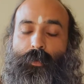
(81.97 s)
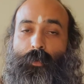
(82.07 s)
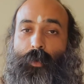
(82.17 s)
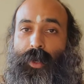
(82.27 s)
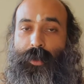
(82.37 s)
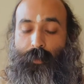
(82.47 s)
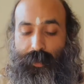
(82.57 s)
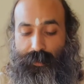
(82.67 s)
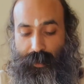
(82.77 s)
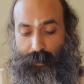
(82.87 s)
why
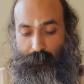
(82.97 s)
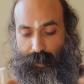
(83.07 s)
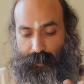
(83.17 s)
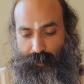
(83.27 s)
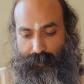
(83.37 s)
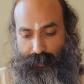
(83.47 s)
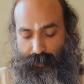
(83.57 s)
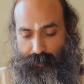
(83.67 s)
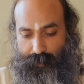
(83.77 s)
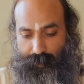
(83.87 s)
we celebrate
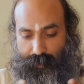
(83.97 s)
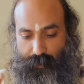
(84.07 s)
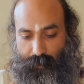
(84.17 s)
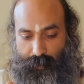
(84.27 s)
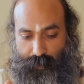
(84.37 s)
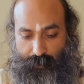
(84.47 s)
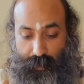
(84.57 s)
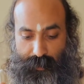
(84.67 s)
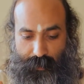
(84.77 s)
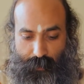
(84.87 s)
this
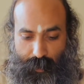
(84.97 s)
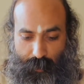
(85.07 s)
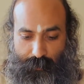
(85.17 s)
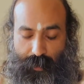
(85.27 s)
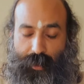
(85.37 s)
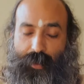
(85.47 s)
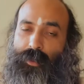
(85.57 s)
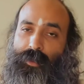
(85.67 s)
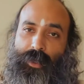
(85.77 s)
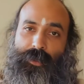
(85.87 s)
festival of
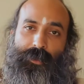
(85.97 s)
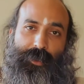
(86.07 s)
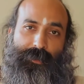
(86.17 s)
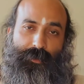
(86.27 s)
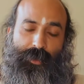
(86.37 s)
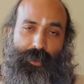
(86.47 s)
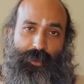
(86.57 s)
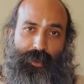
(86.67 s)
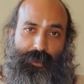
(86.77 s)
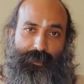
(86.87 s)
9 days or
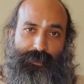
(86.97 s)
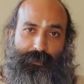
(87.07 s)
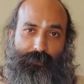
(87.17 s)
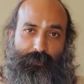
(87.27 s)
9 nights.